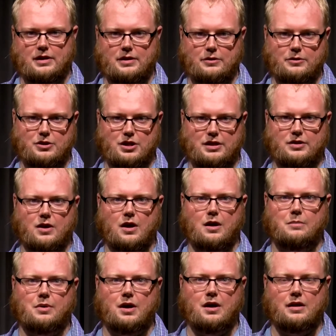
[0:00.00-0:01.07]
who just caught a
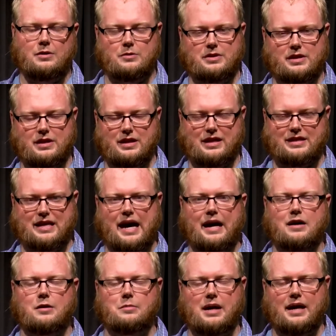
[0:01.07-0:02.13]
ball and was going to get
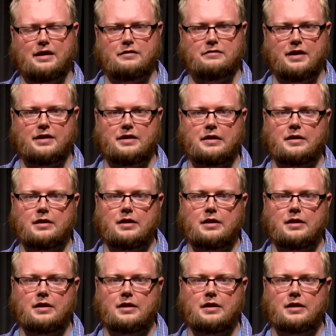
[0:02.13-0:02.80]
tackled by a defender.